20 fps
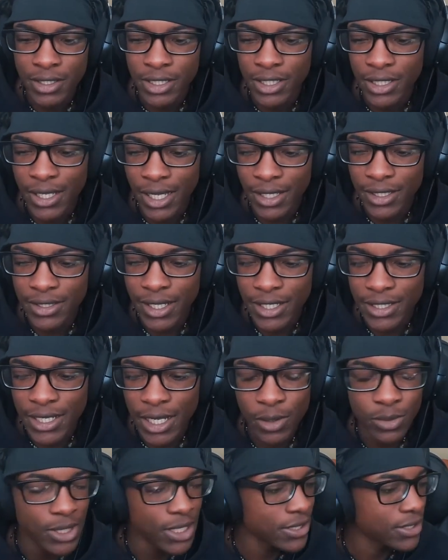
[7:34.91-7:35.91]
You can't, that's
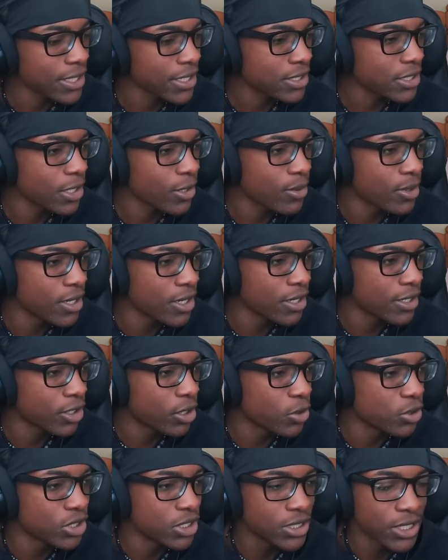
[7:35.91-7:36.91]
how that, that's how uh,
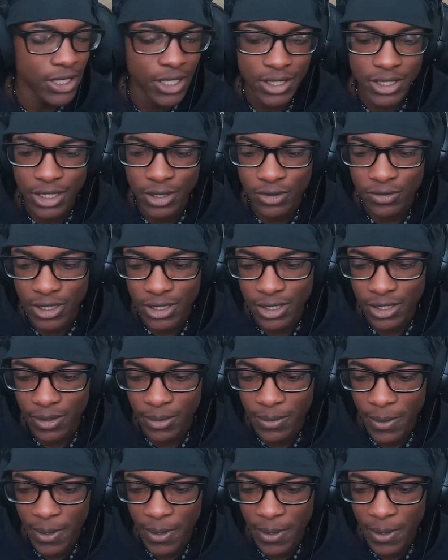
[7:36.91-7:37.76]
Cochise kind of sounds right now.